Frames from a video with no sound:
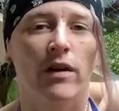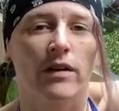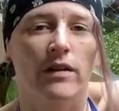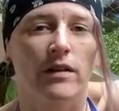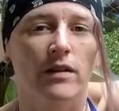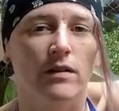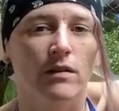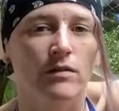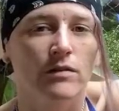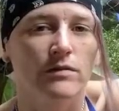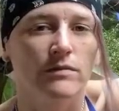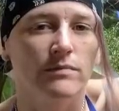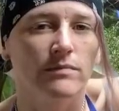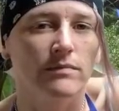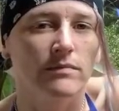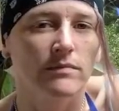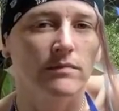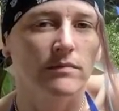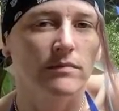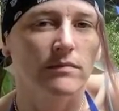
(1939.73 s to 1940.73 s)
to do
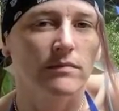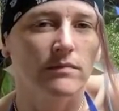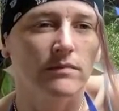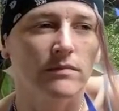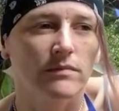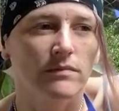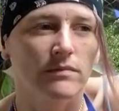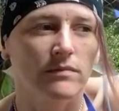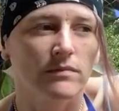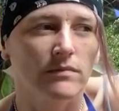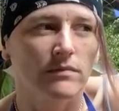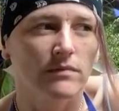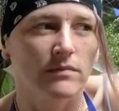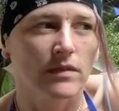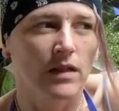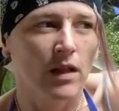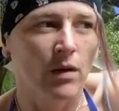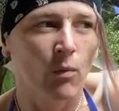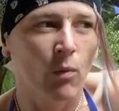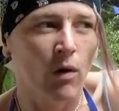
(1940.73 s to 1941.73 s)

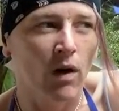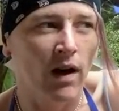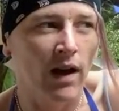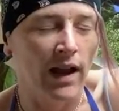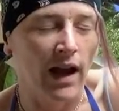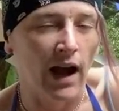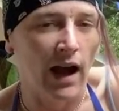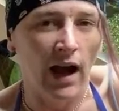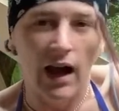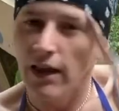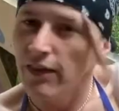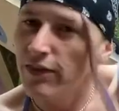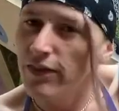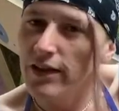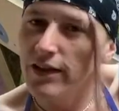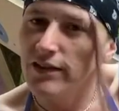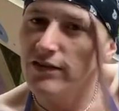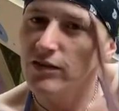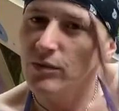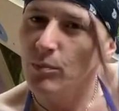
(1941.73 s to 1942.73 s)
and why I
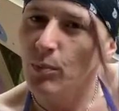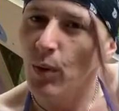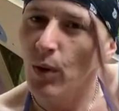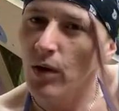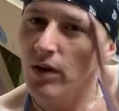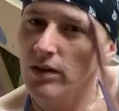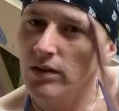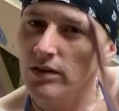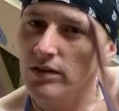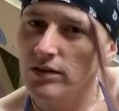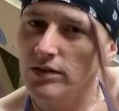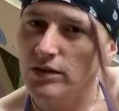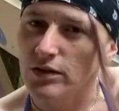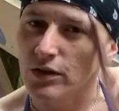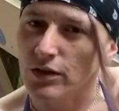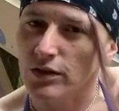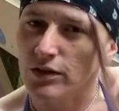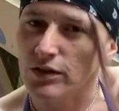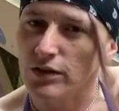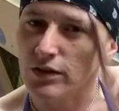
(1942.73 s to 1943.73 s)
think it's important,
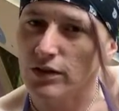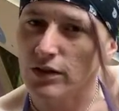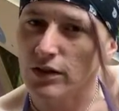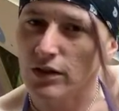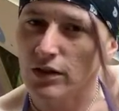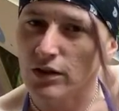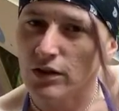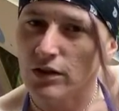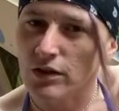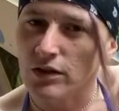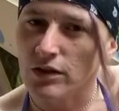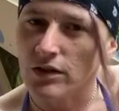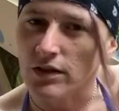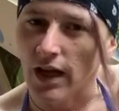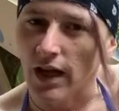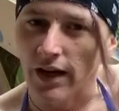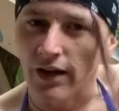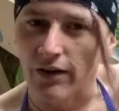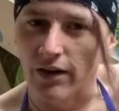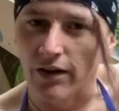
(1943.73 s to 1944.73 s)
so it's a little,
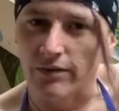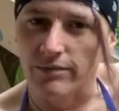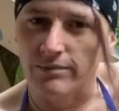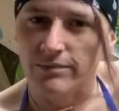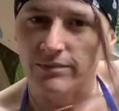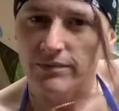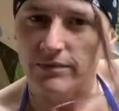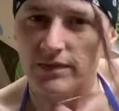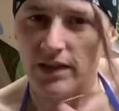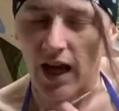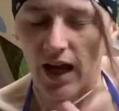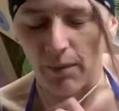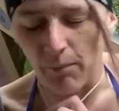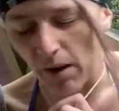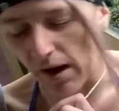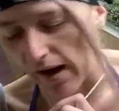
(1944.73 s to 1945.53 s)
I don't know. I